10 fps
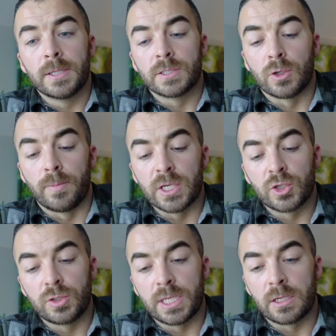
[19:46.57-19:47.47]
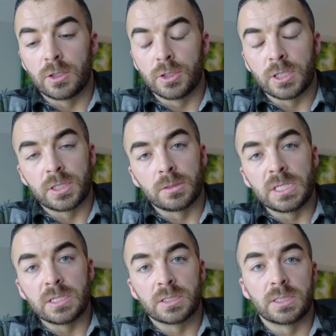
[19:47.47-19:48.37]
So make sure you take a good look at the
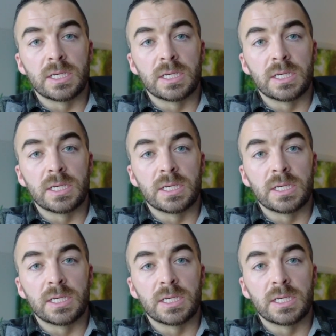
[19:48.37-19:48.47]
lease,